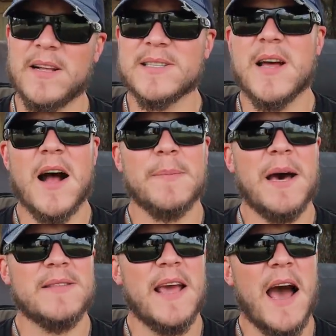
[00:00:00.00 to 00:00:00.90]
Now let's talk
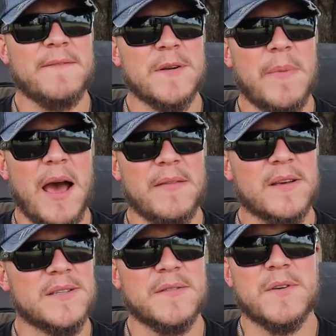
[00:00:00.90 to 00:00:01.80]
about the aftermath
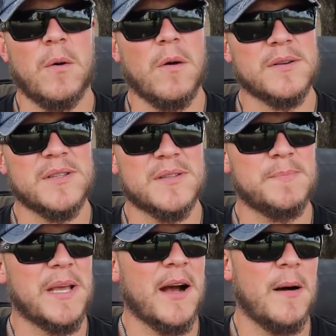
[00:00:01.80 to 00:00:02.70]
because of course
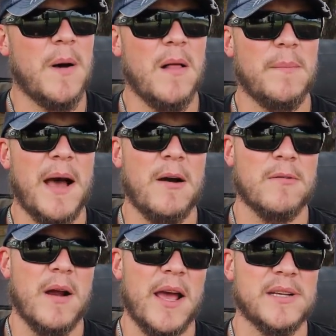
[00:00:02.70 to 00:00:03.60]
it's become all about
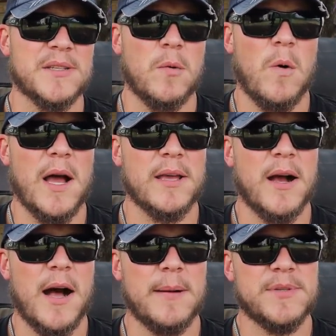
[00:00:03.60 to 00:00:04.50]
race. A white
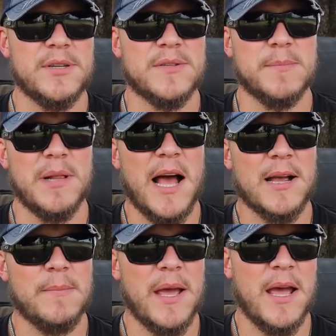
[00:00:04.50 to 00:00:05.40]
cop shoots a
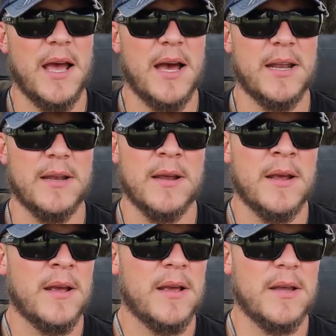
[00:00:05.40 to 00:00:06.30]
black man and
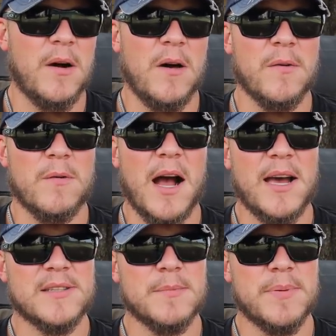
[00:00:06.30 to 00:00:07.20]
you know all the
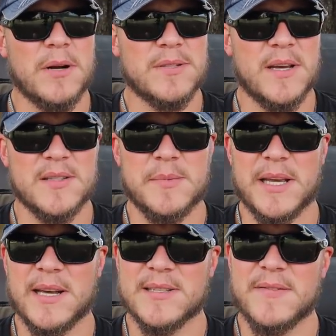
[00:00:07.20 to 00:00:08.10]
riots and protests
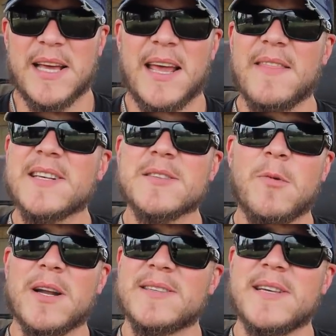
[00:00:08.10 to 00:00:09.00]
because of it. And this
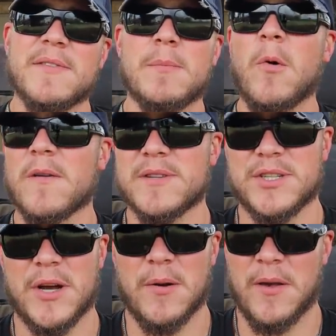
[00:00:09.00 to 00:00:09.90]
one is even more of a
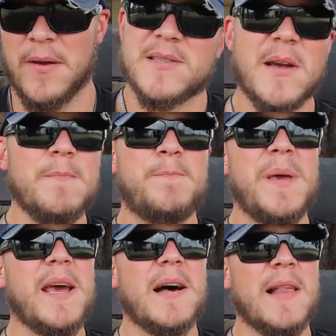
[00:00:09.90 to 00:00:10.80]
joke. Some
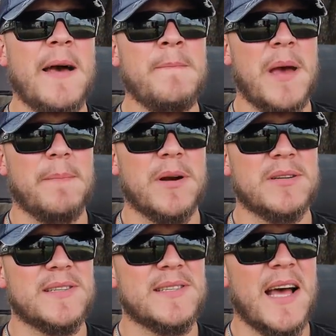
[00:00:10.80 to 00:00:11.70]
BLM member
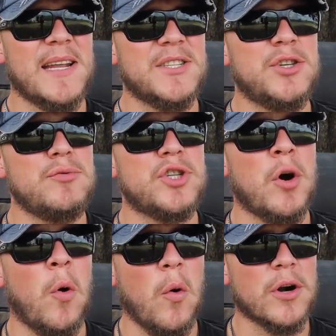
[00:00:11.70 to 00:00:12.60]
decided to
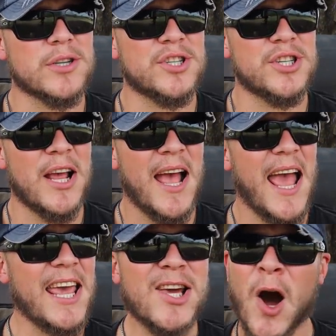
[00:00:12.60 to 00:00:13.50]
torch
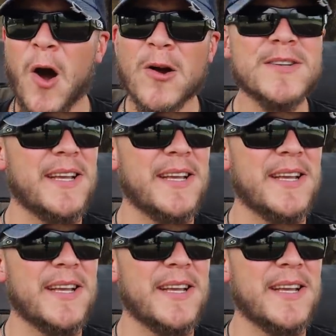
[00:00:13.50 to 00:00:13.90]
a car